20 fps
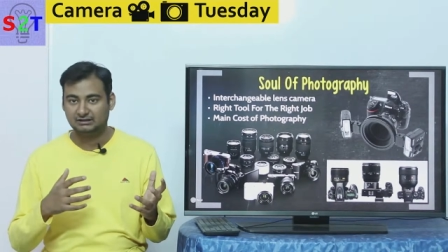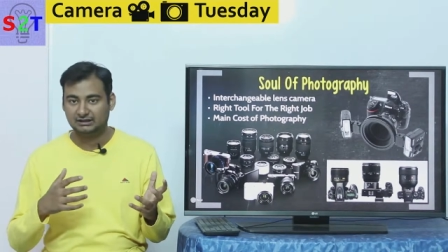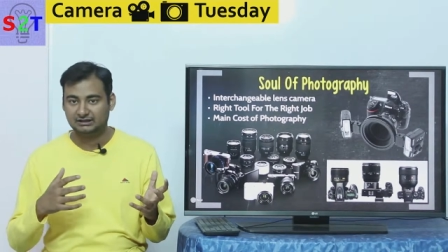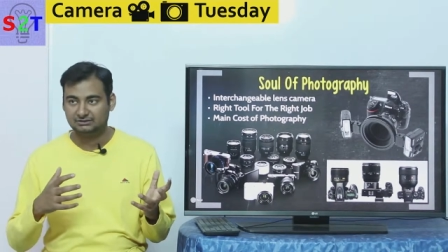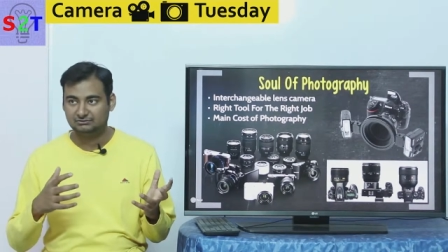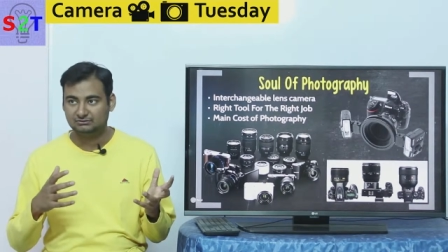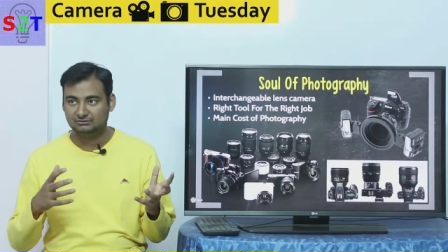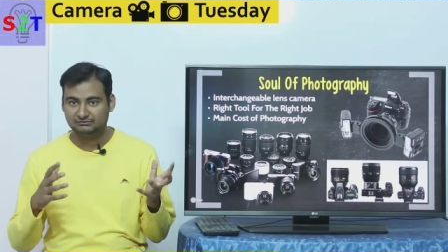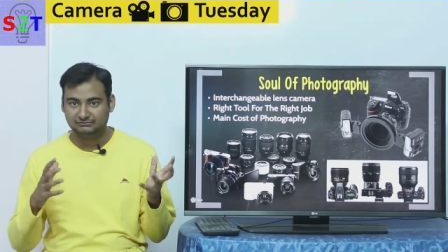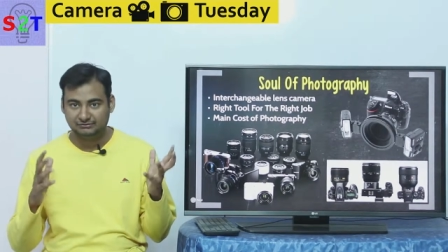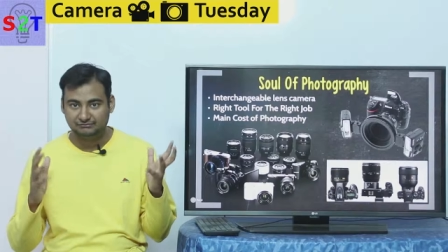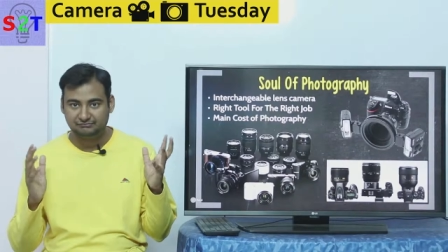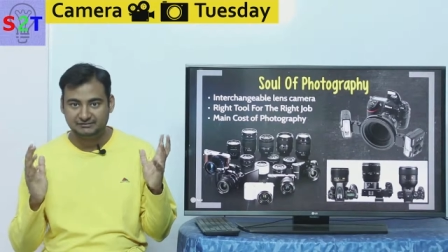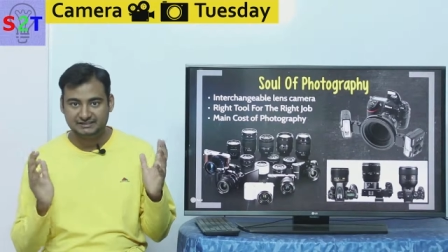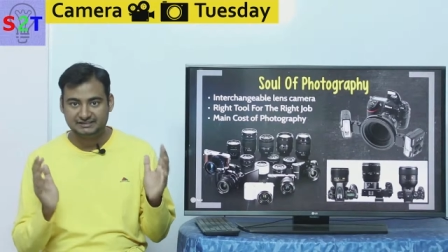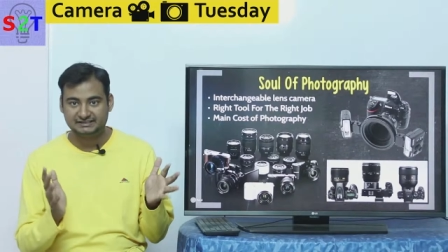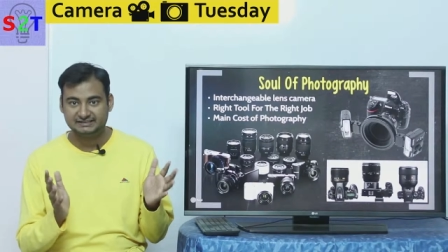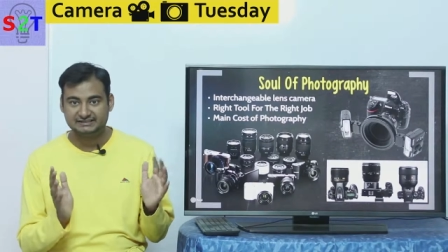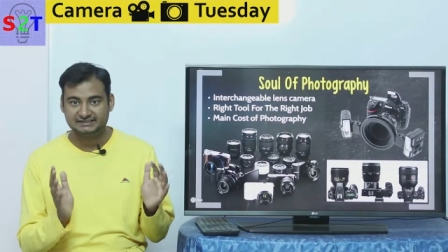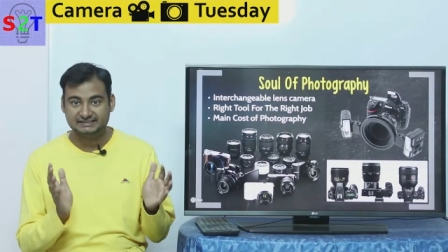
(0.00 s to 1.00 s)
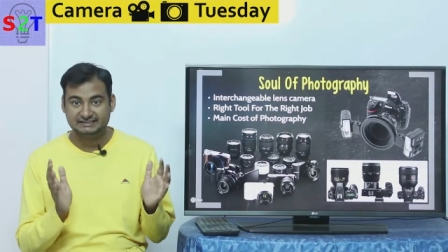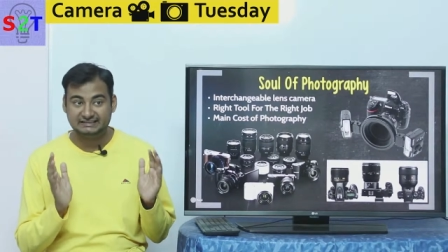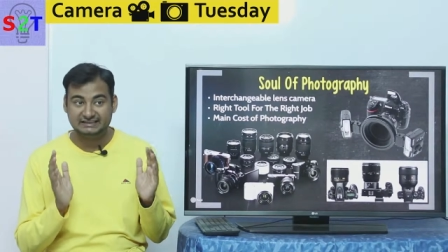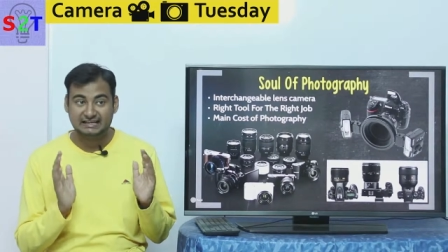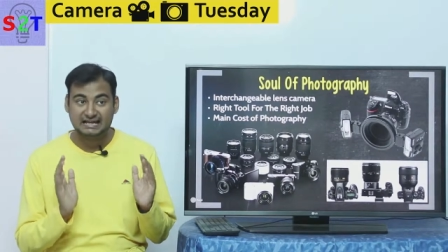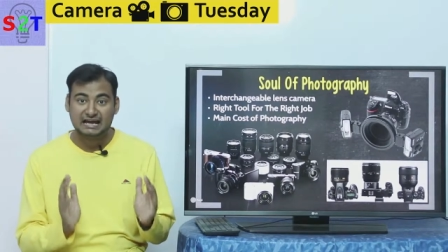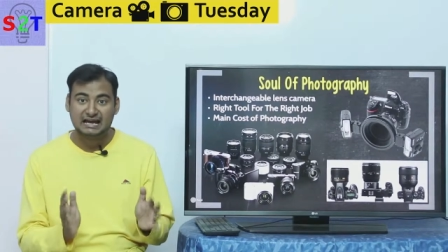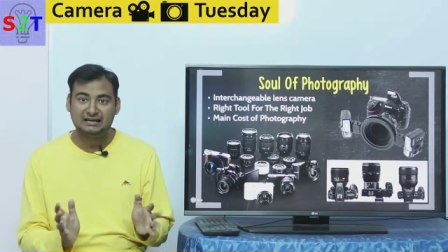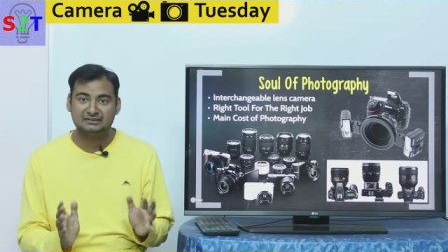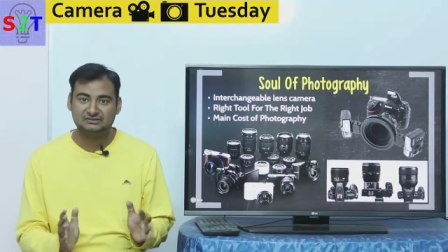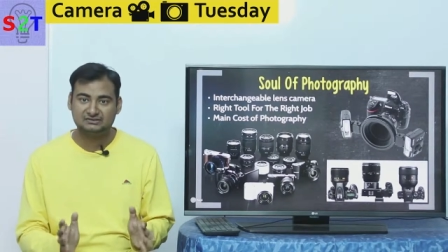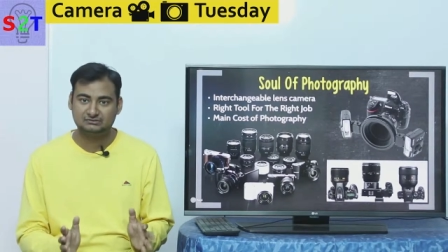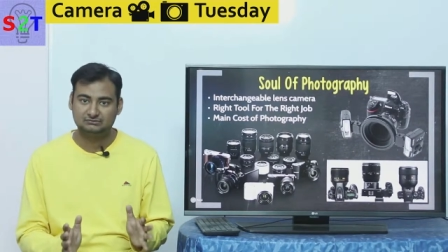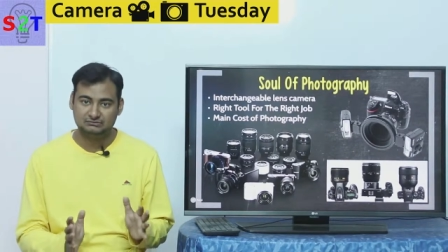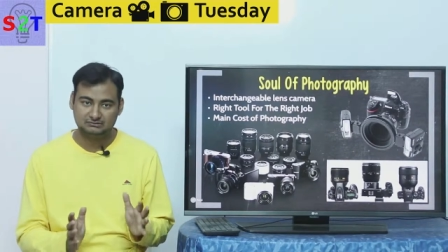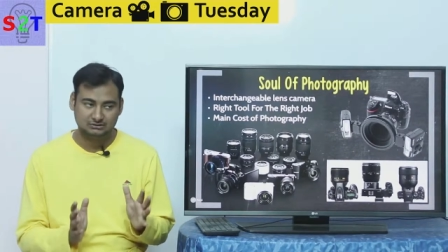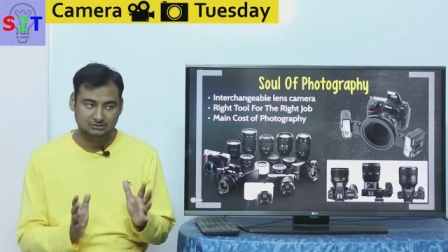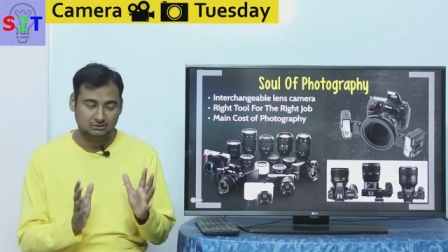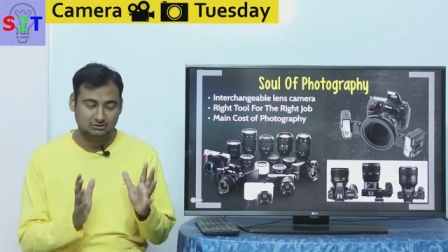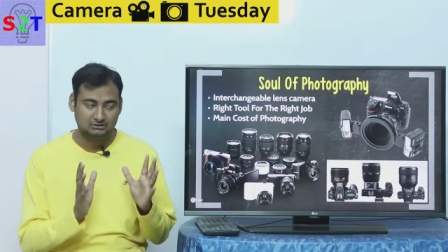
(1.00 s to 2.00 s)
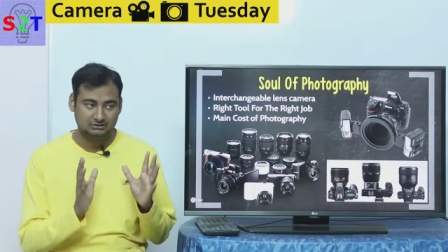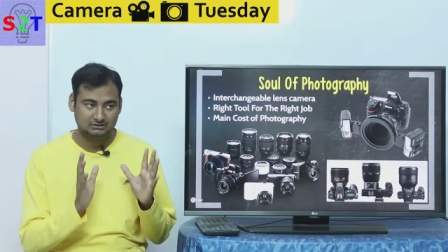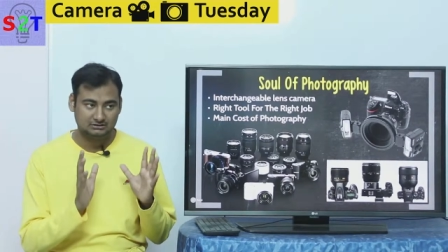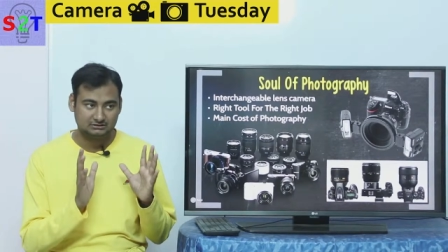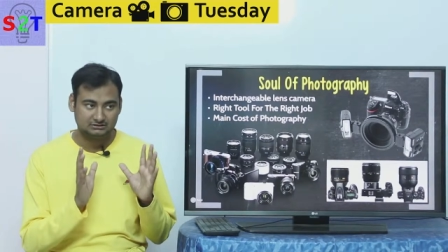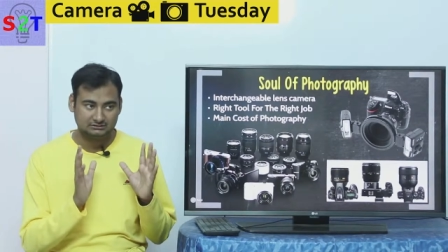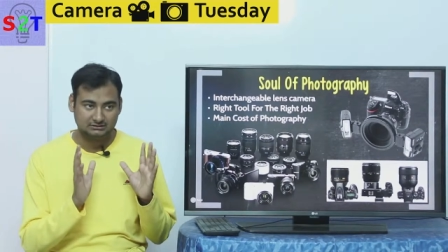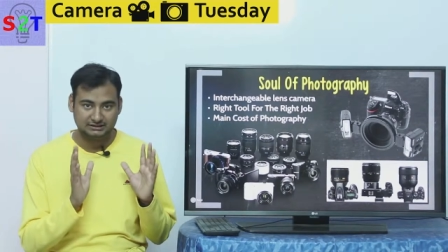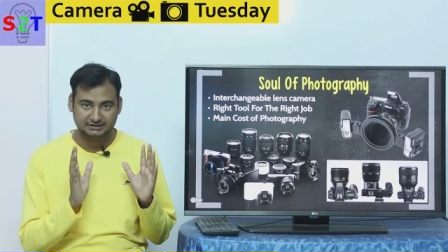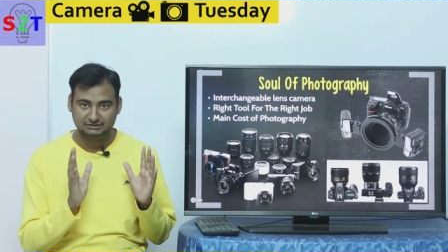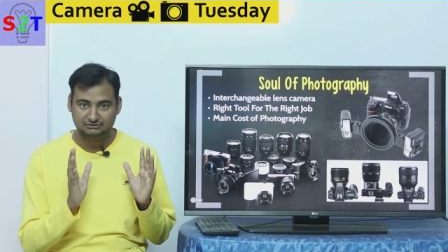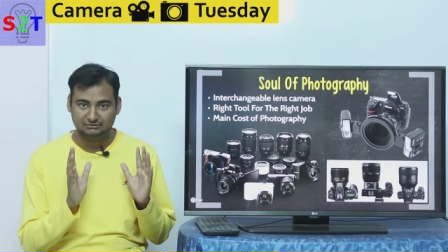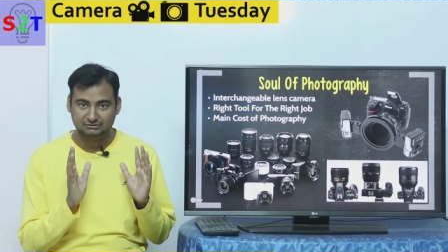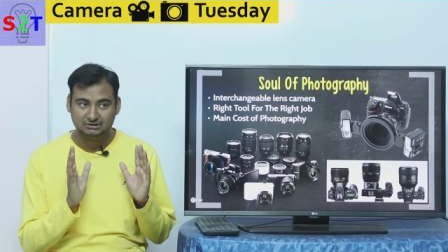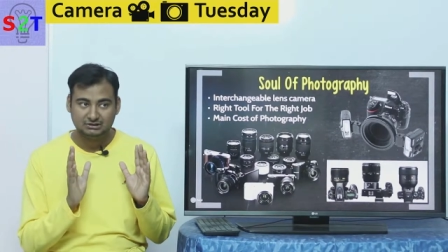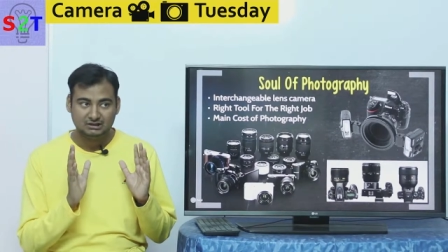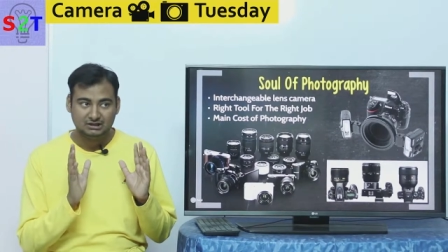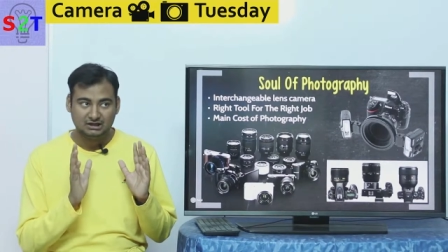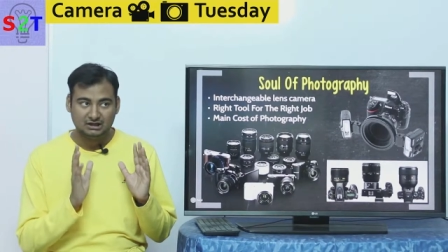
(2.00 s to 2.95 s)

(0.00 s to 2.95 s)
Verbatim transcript: like you know 50 60 lakhs or uh, like you know